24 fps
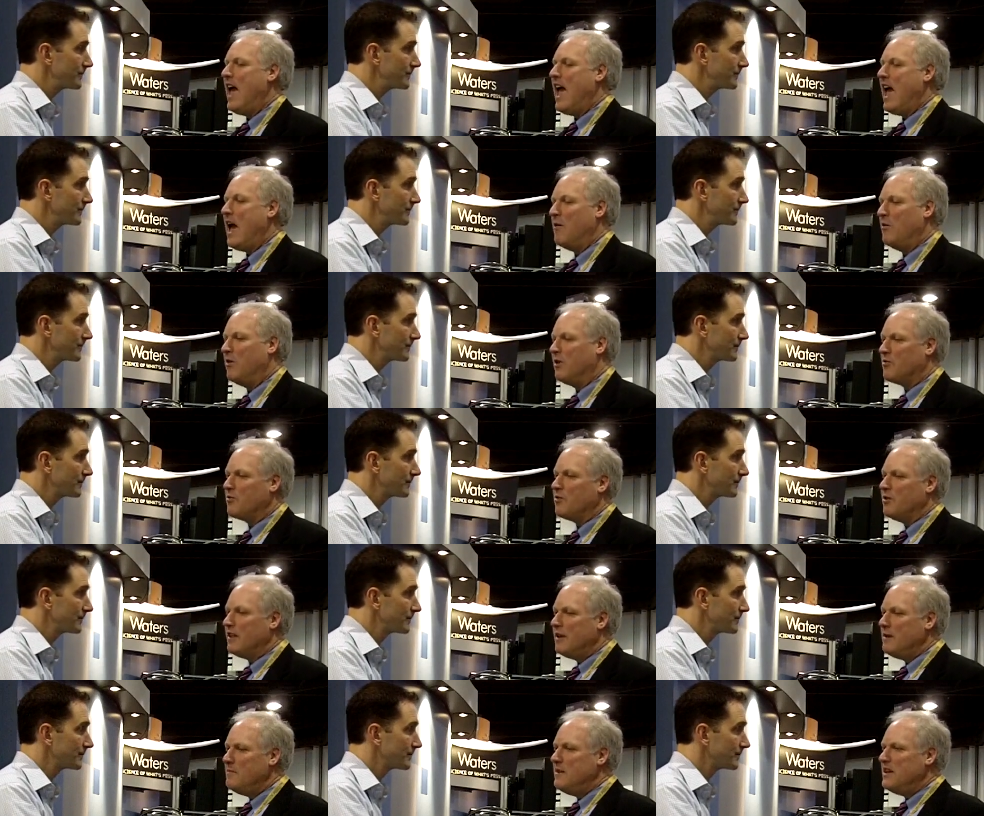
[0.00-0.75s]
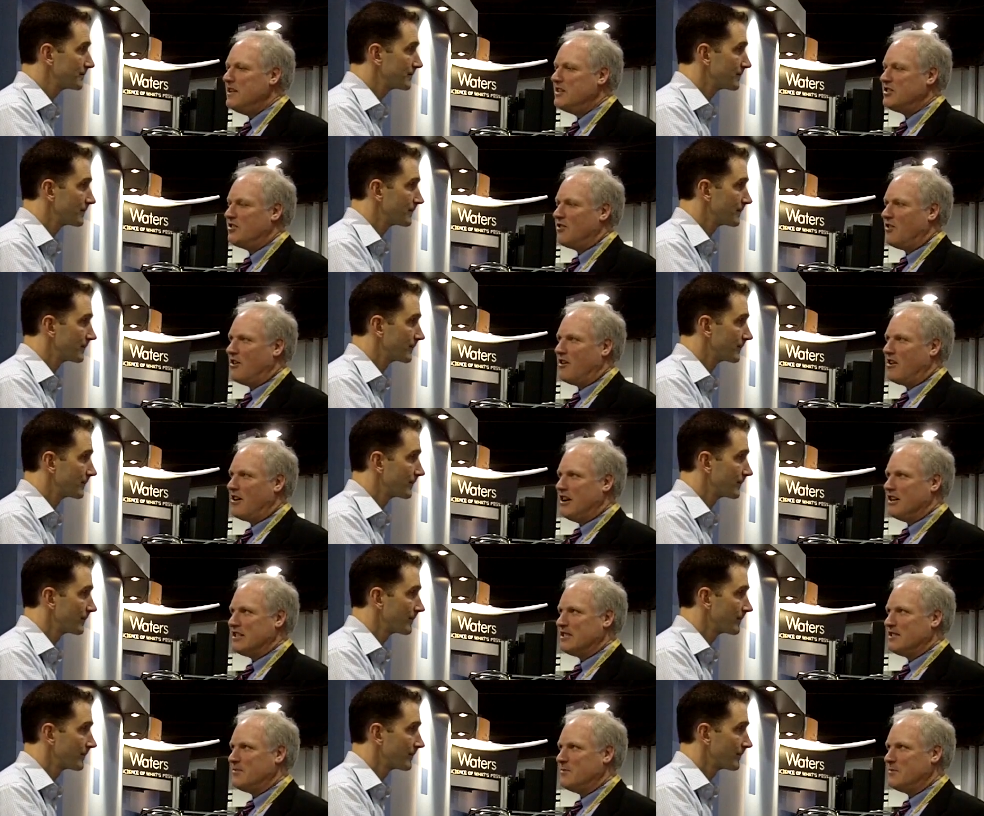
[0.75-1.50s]
Speaker 1: and what it really means to our
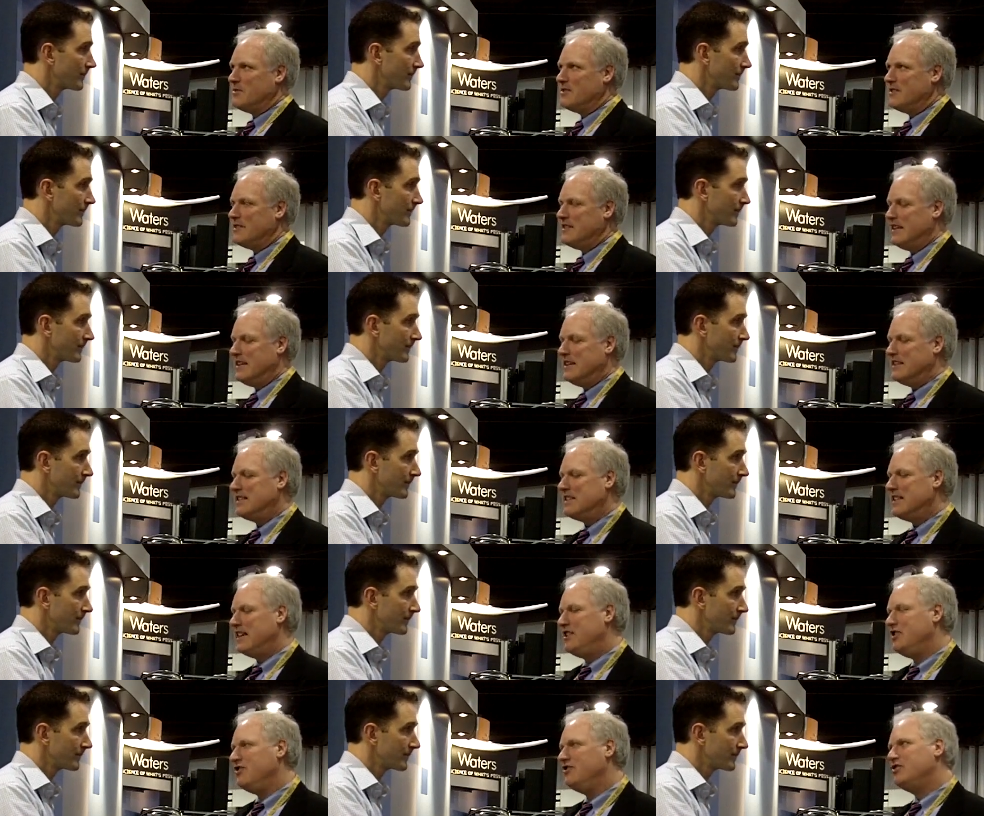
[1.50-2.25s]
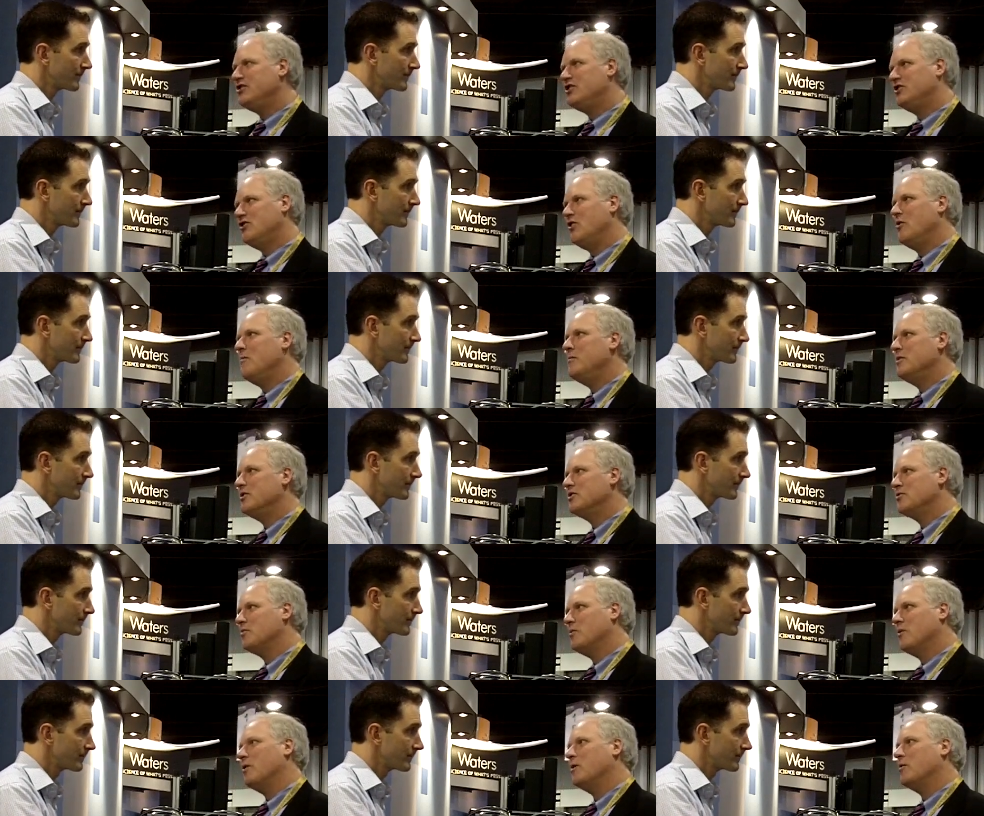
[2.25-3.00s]
customers is they do so
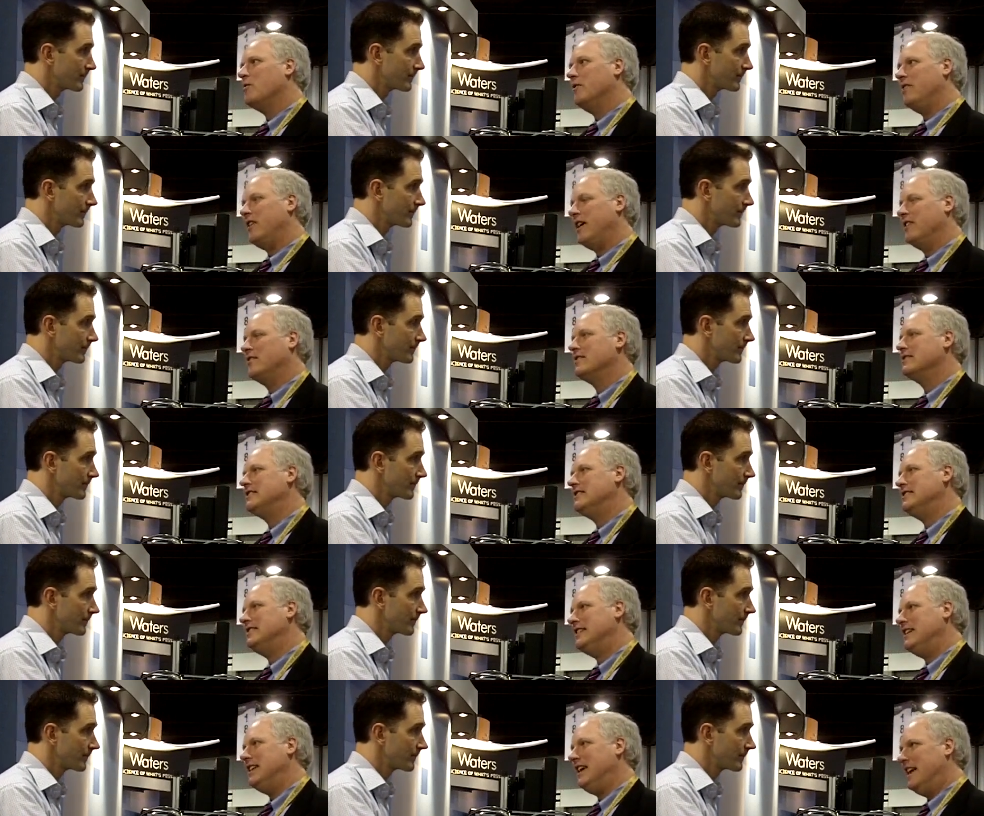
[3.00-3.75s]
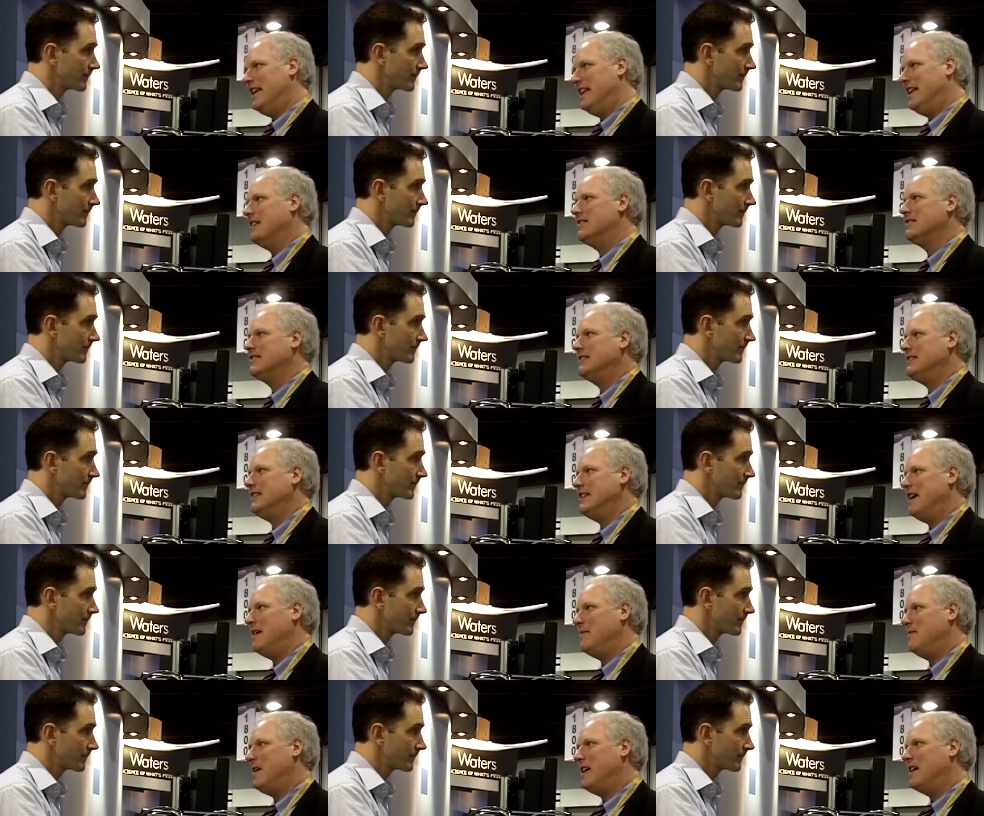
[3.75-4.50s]
much work with L C and L
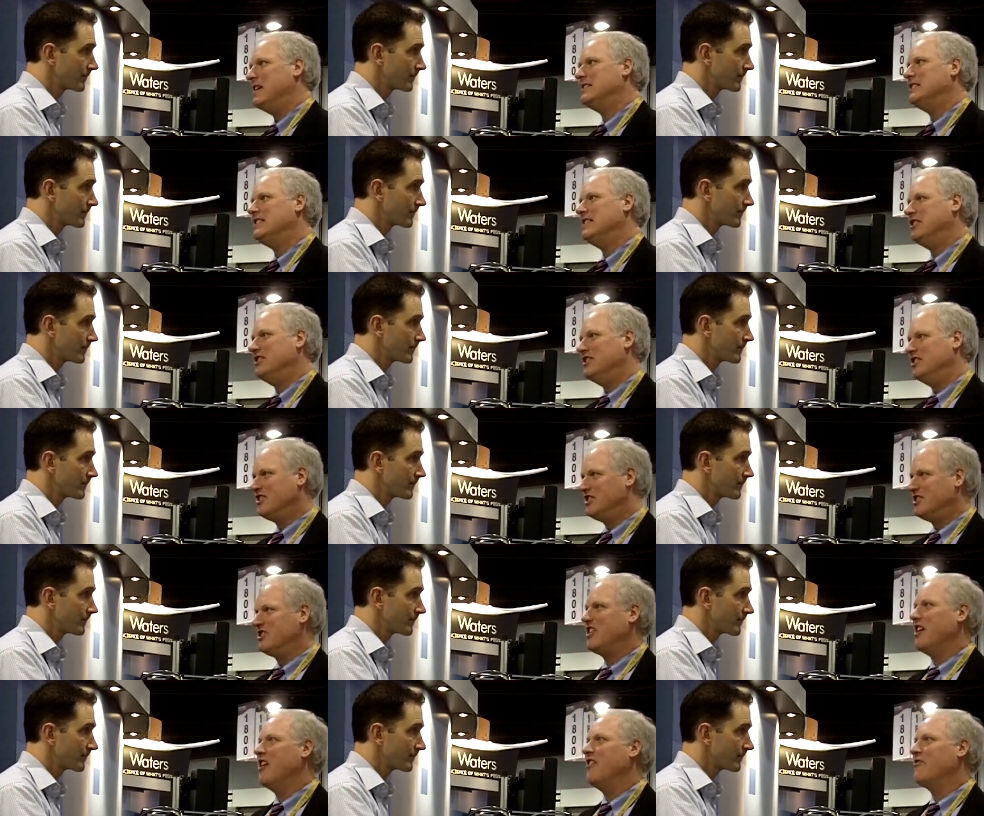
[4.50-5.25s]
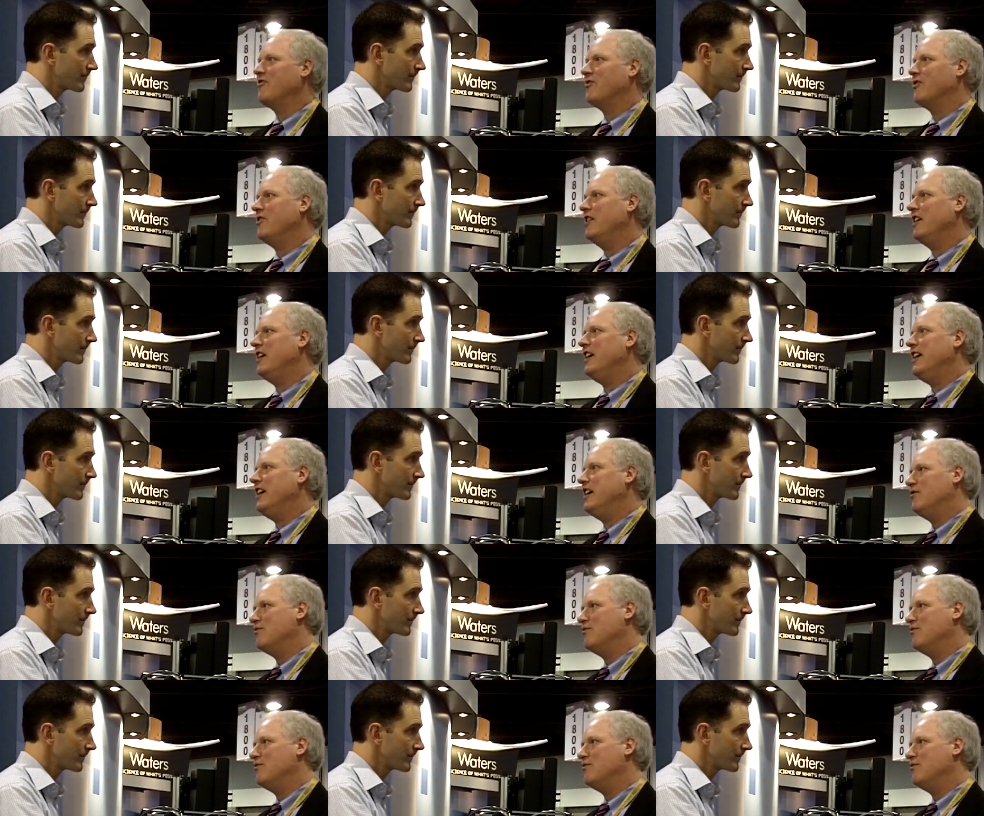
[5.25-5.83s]
C M S in discovery